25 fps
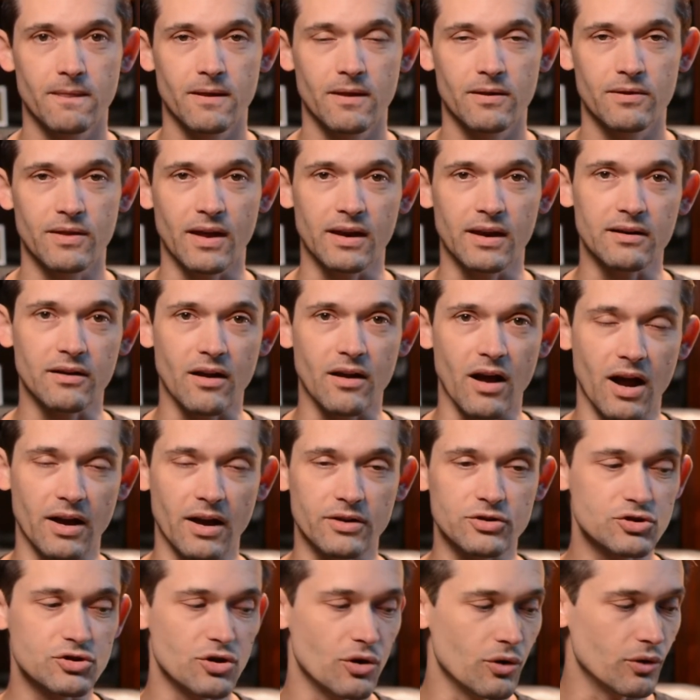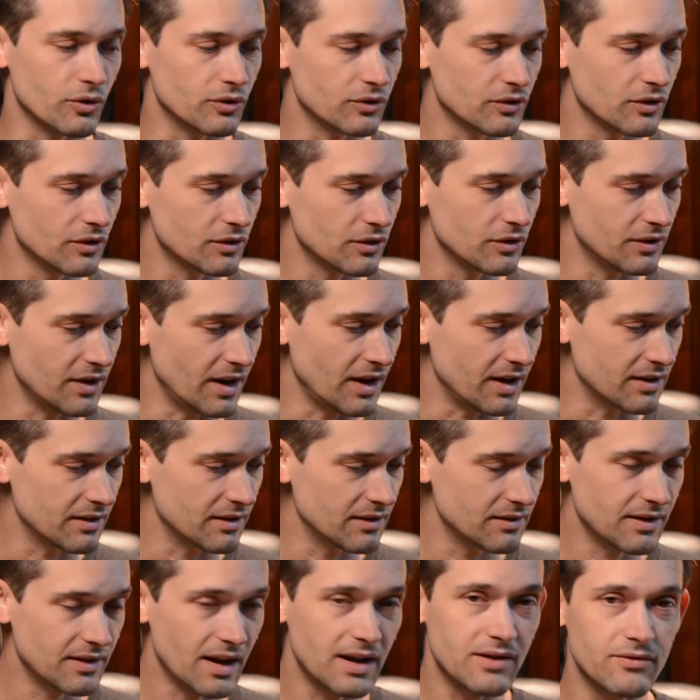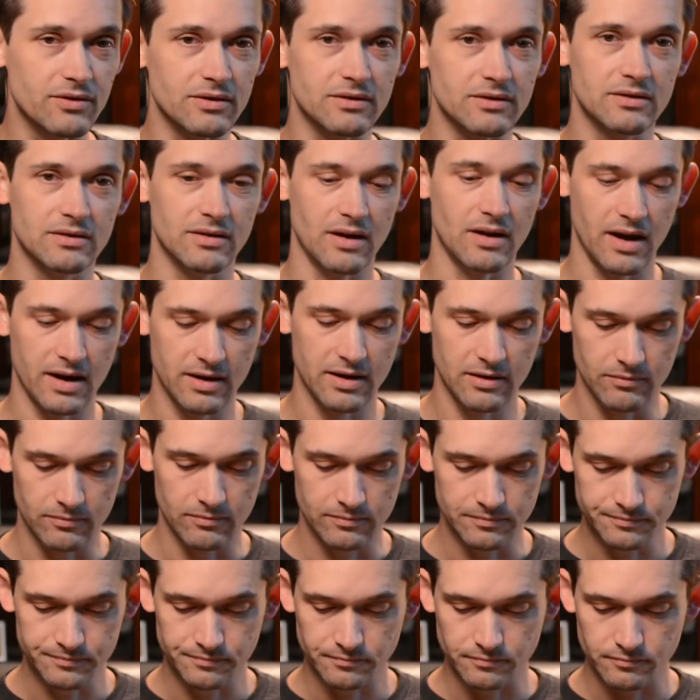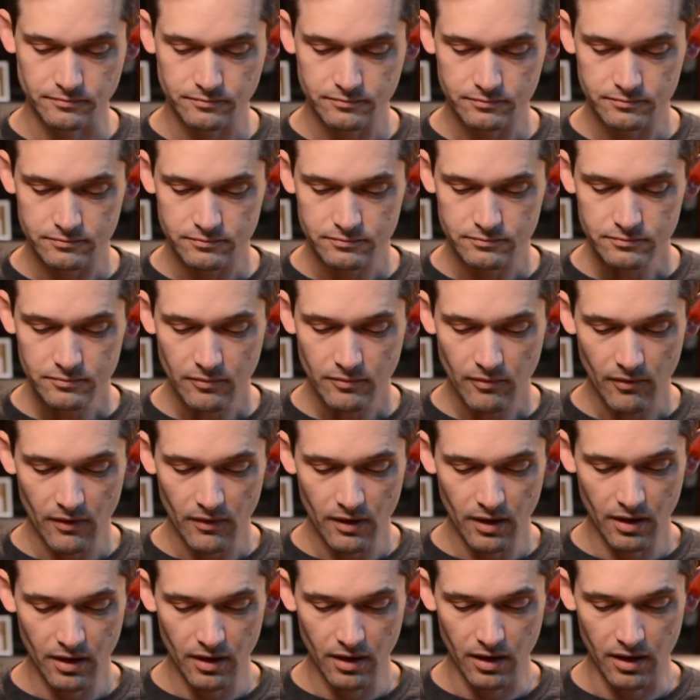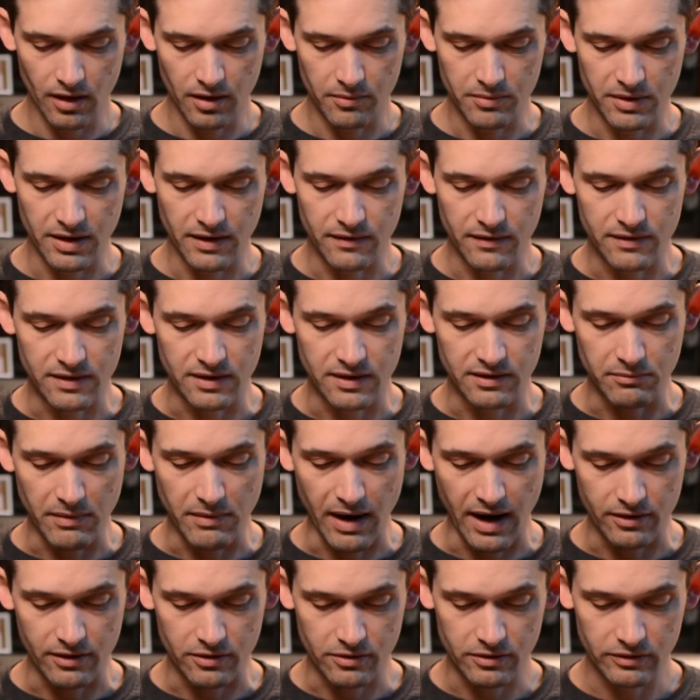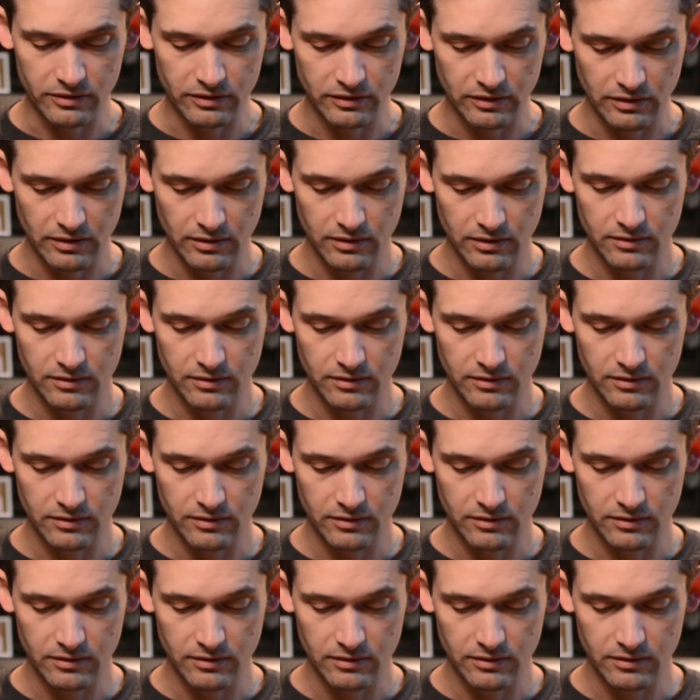that God chose to take David's side? um, in these matters